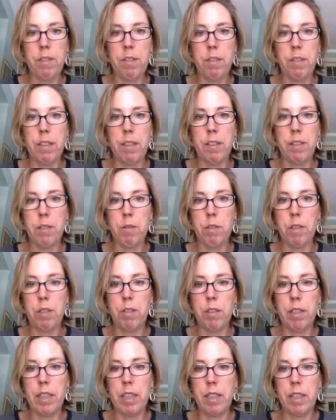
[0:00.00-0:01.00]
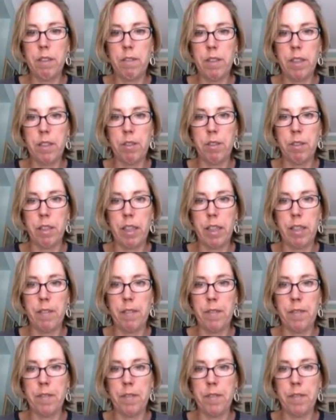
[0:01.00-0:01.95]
So this is what you're doing individually.